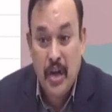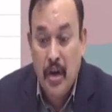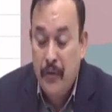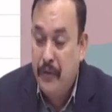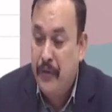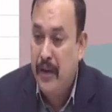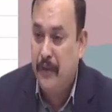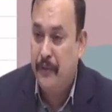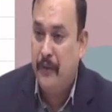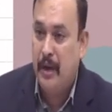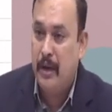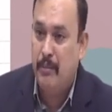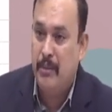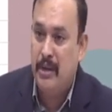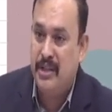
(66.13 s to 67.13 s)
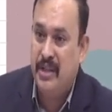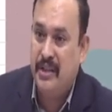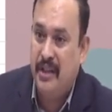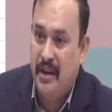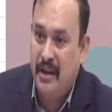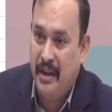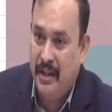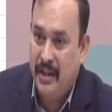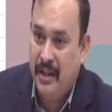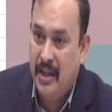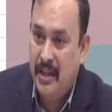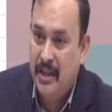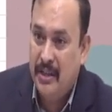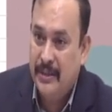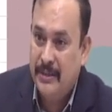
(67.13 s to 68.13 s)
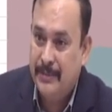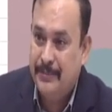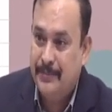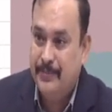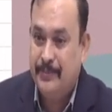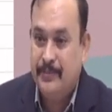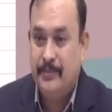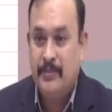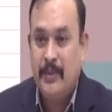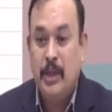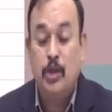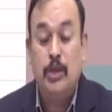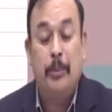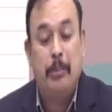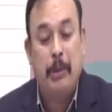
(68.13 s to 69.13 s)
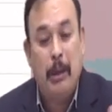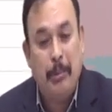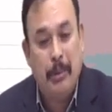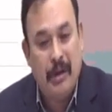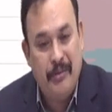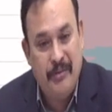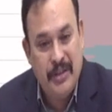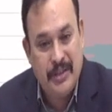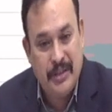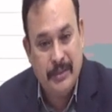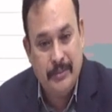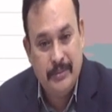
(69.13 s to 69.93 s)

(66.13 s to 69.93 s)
field formation authority, to the proper officer.